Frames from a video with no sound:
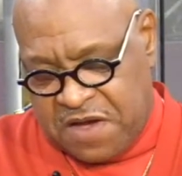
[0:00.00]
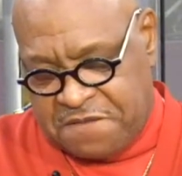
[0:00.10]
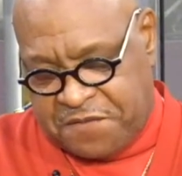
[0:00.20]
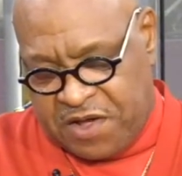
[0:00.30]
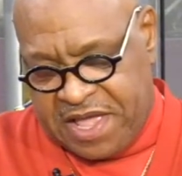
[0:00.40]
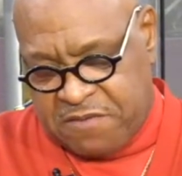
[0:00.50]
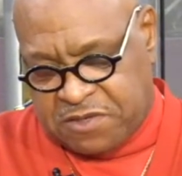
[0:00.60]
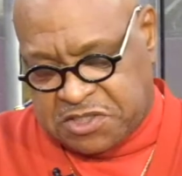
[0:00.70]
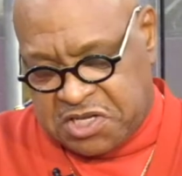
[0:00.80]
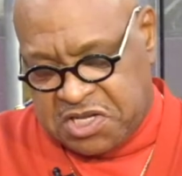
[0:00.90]
for he
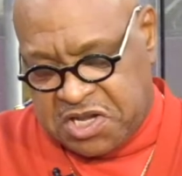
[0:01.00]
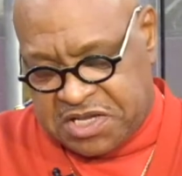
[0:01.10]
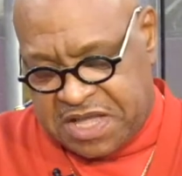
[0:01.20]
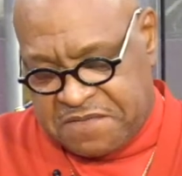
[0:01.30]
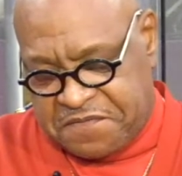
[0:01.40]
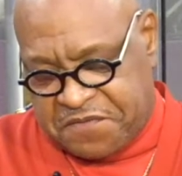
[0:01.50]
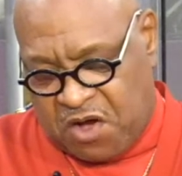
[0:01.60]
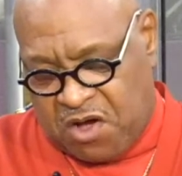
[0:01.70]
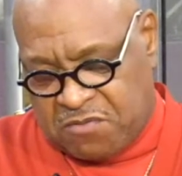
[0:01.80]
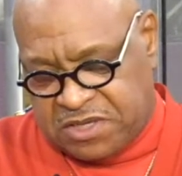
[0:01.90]
was looking
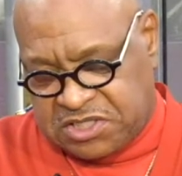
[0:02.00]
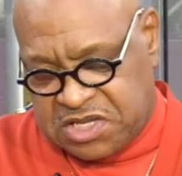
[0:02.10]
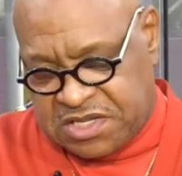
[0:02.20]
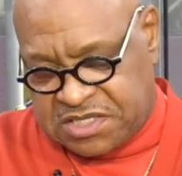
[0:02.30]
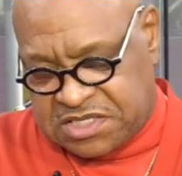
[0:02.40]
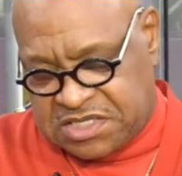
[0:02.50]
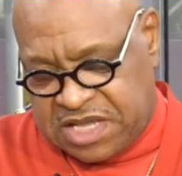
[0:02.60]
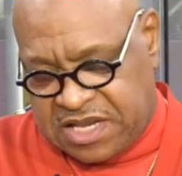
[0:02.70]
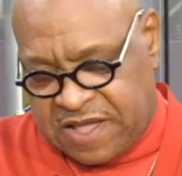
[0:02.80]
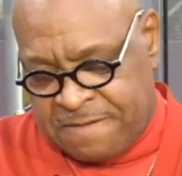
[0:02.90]
forward to the
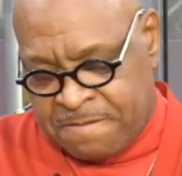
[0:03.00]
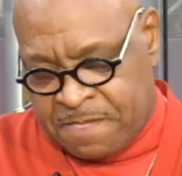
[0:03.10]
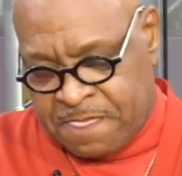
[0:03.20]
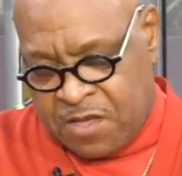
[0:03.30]
city